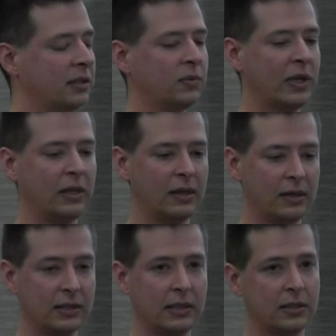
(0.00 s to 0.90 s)
just whether their
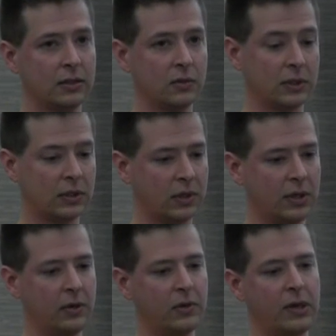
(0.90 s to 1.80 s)
decisions was
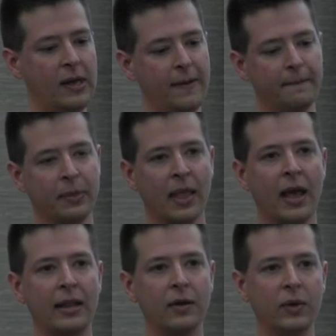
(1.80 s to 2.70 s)
good or not,
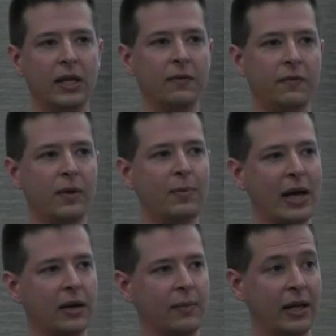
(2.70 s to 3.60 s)
and then we give
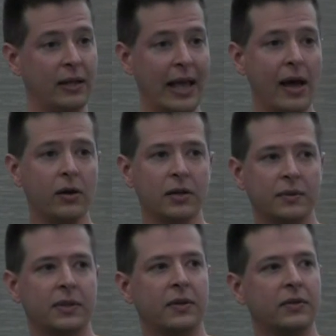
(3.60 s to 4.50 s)
feedback about the
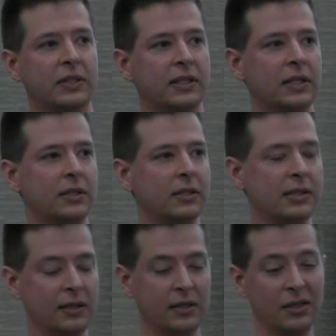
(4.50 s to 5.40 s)
outcomes of those
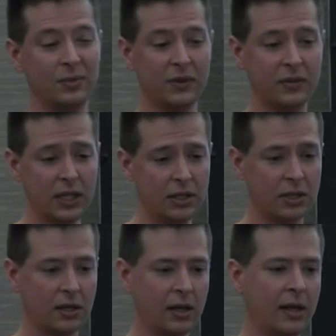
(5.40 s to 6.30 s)
decisions in terms of
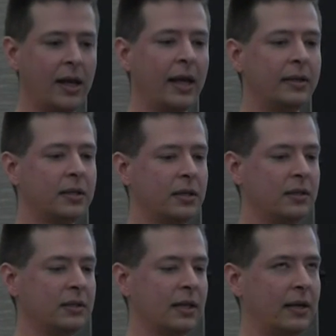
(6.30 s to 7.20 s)
teacher, it
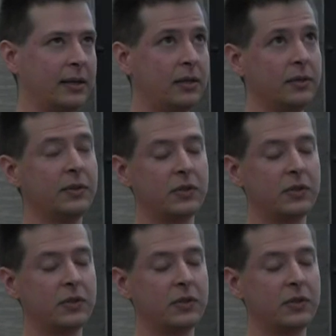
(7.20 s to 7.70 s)
turns, in terms of